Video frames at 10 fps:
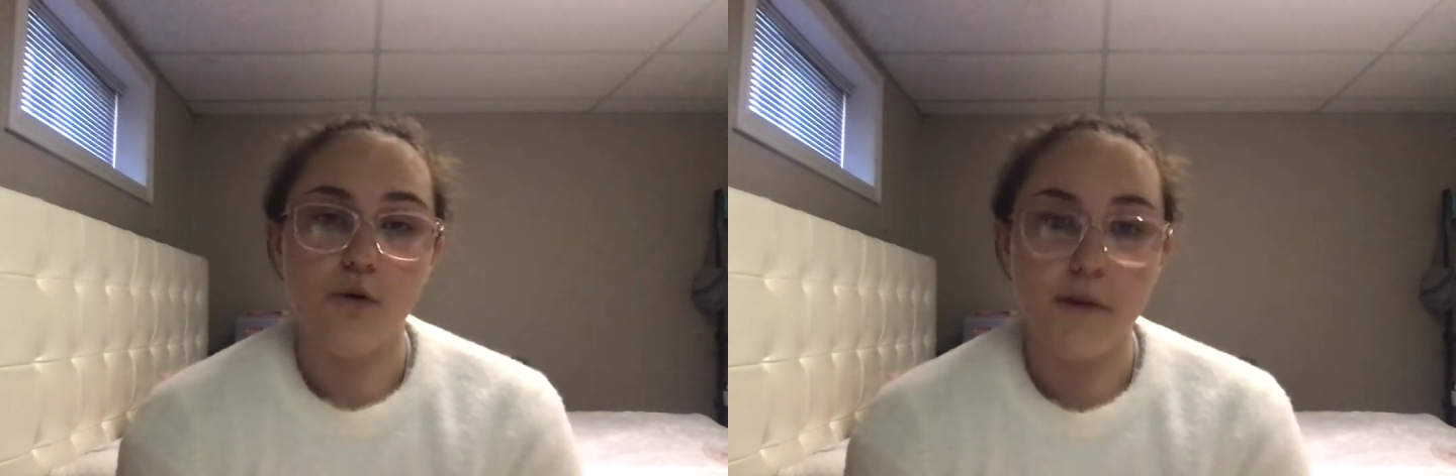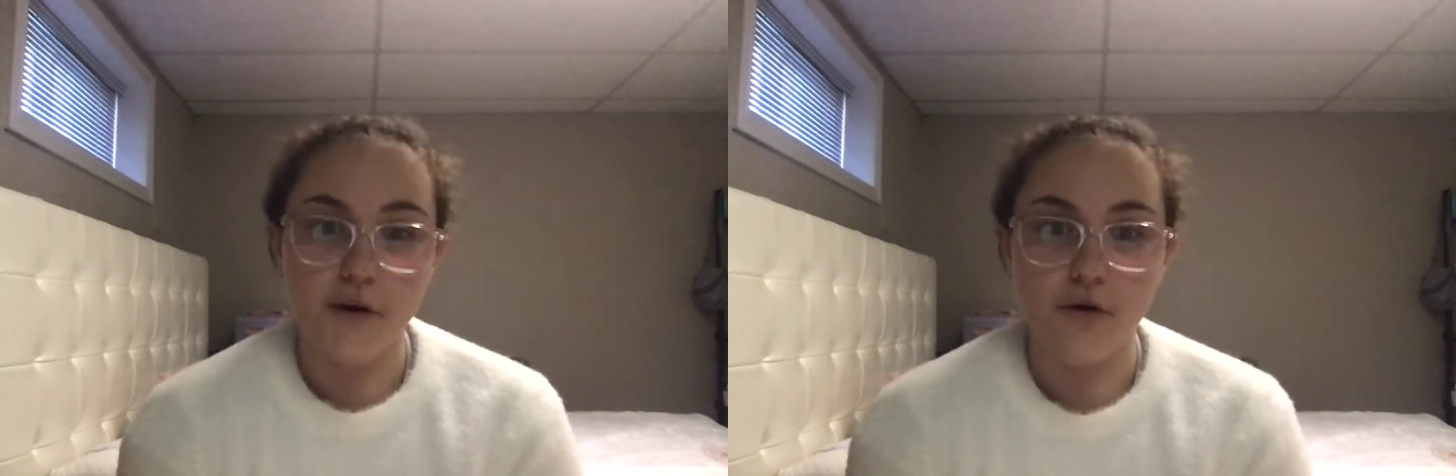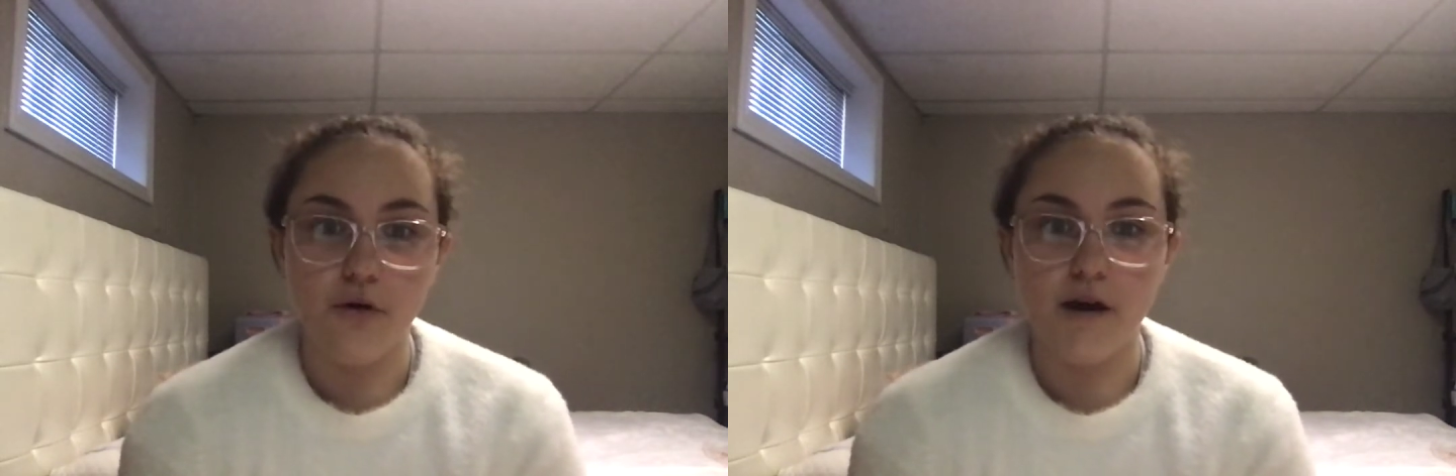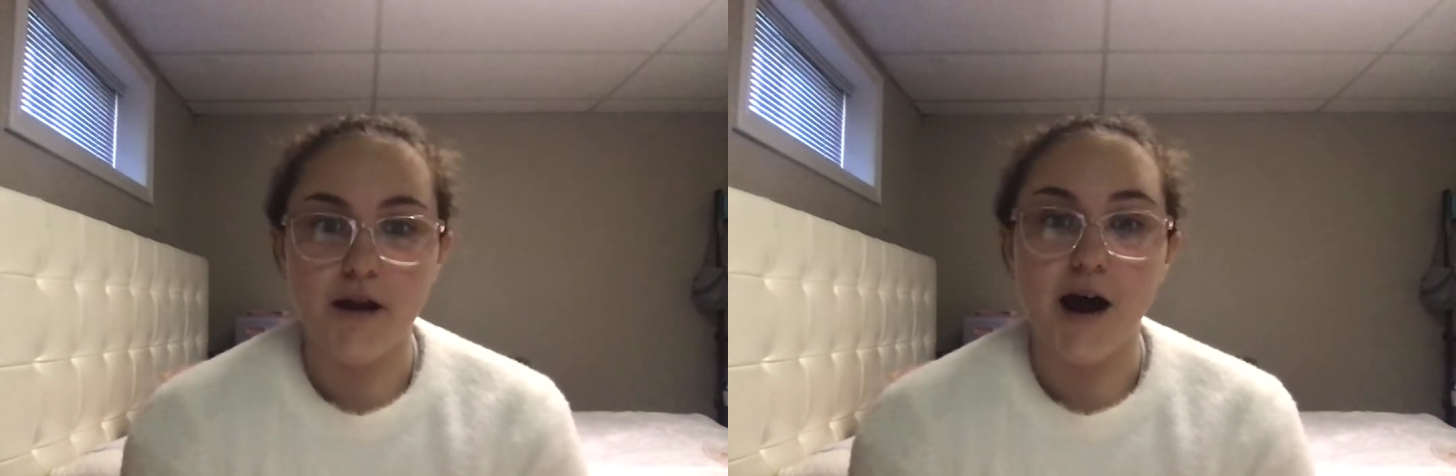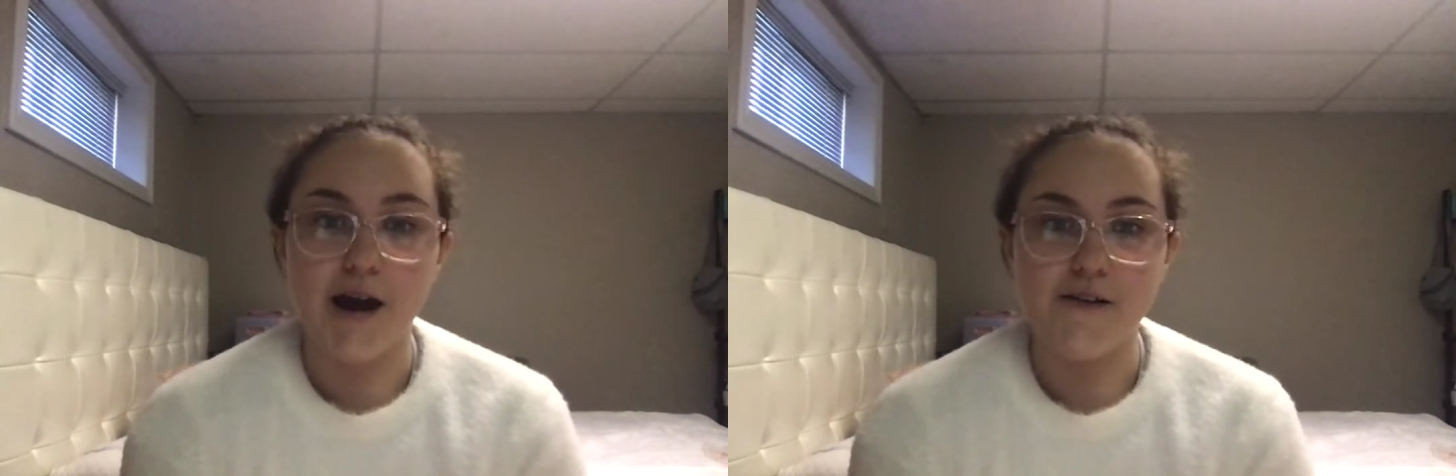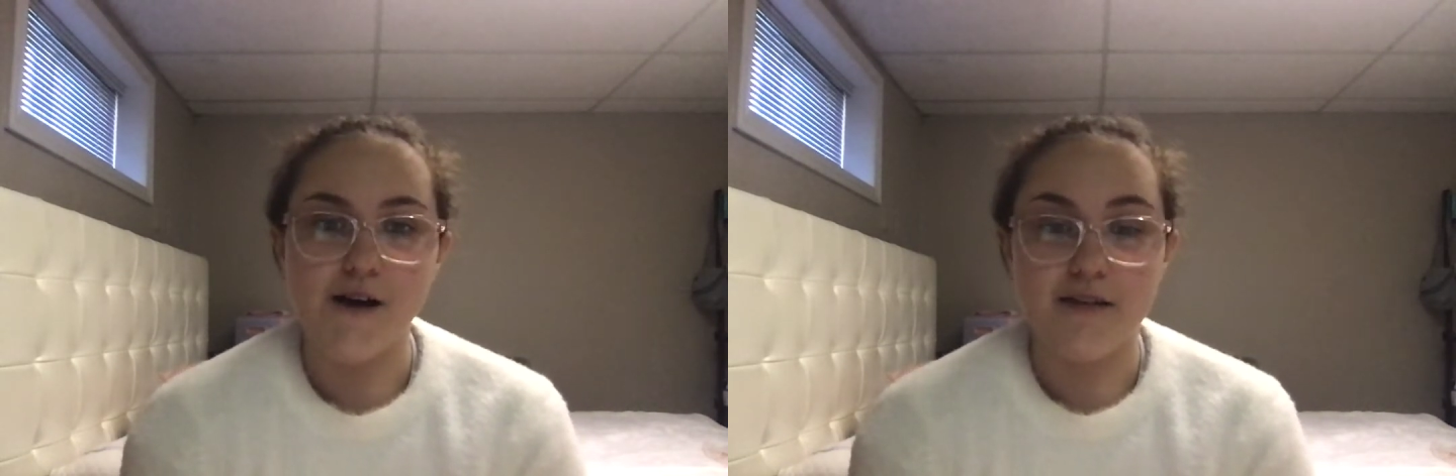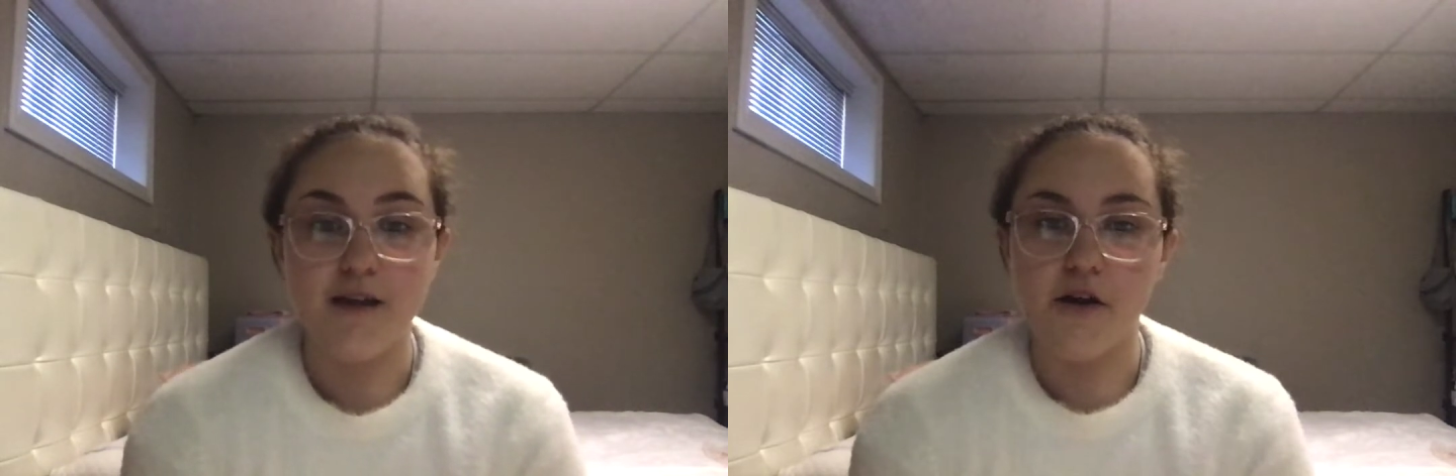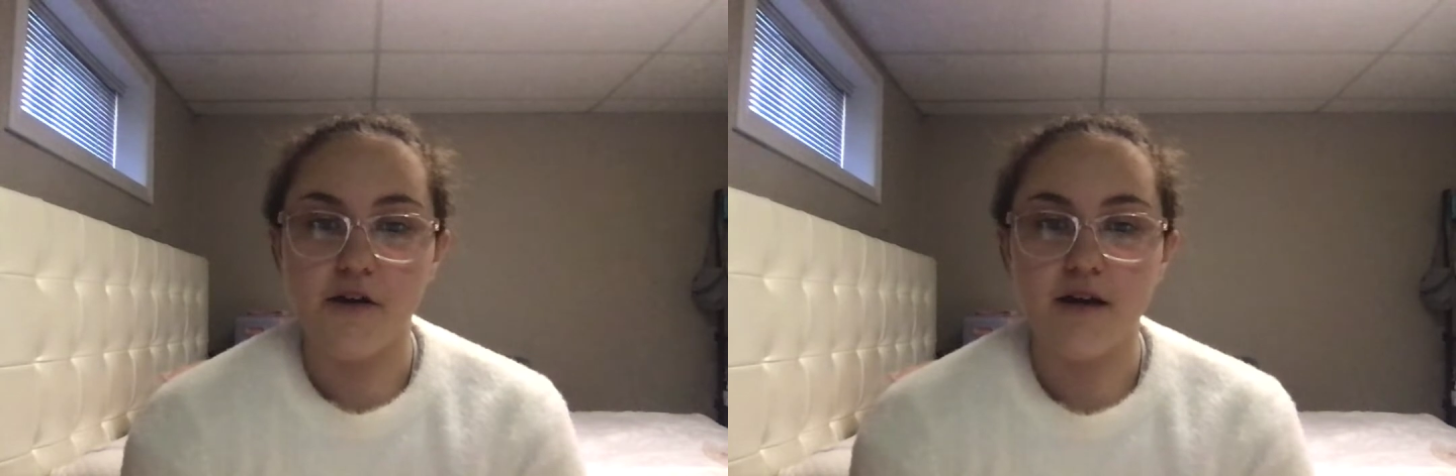middle and high class
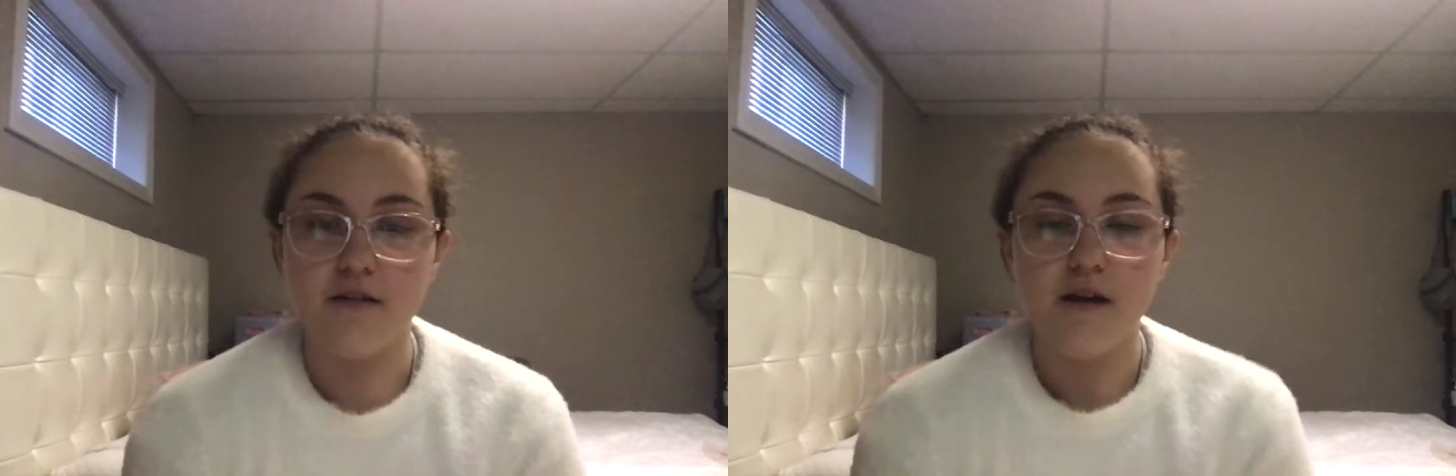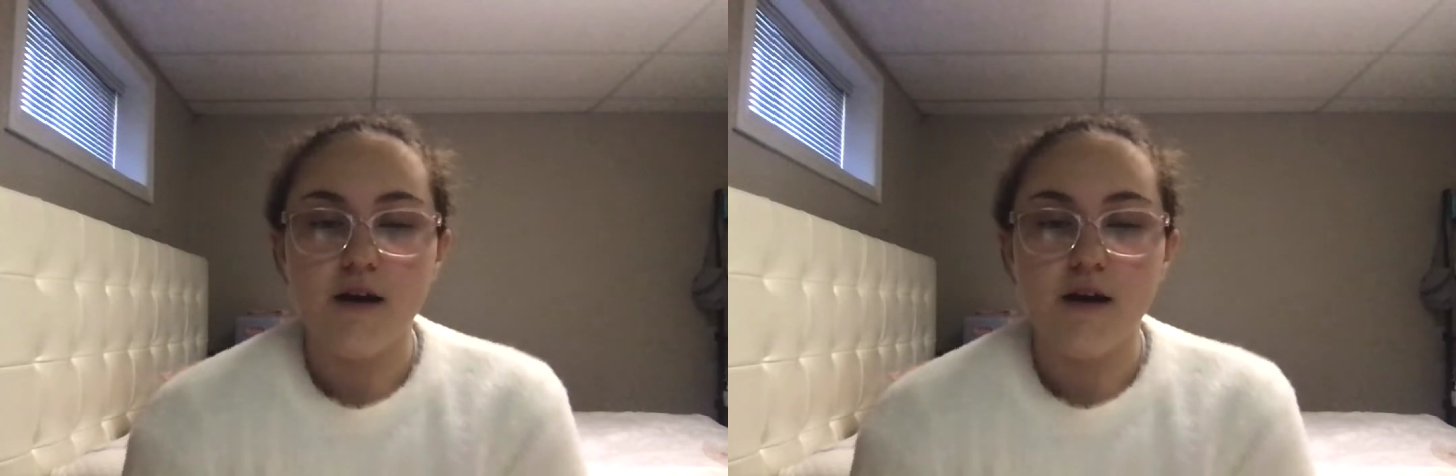areas,